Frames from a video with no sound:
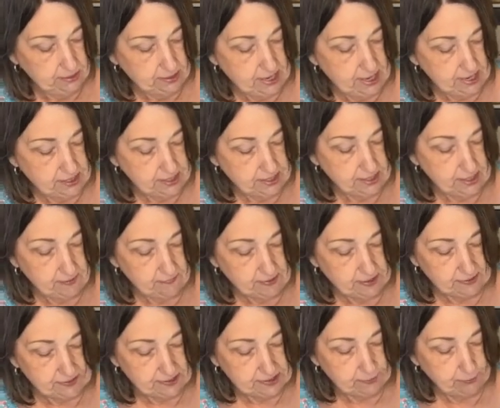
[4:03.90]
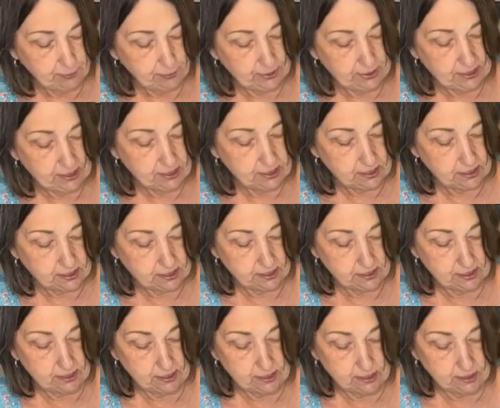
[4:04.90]
Okay, I think I've got this pretty
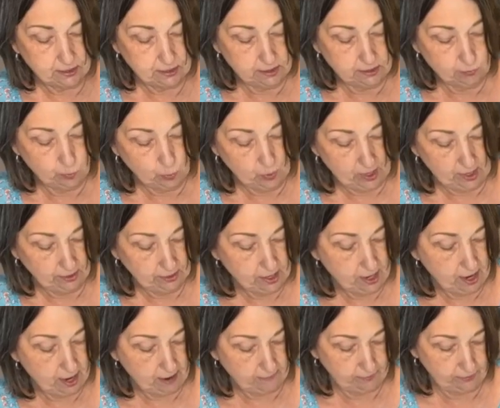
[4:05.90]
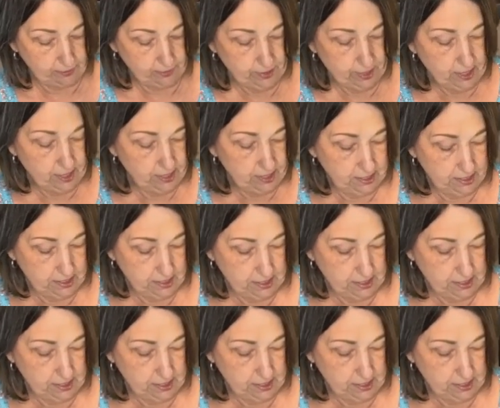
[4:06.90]
well covered.